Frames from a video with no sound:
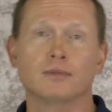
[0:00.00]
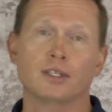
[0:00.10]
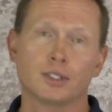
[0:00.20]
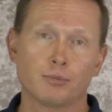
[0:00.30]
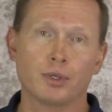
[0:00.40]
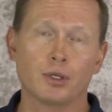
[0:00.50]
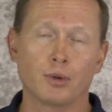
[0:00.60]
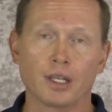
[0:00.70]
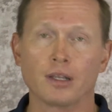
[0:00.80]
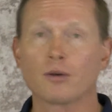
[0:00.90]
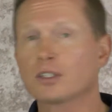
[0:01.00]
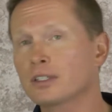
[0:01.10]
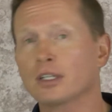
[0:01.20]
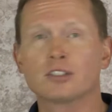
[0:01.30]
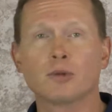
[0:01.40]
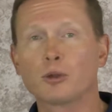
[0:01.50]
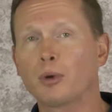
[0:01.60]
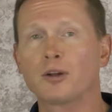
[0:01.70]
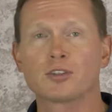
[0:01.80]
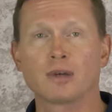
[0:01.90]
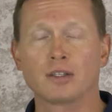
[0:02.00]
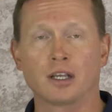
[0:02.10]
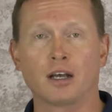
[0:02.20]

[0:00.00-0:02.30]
is PoE or some other parts around the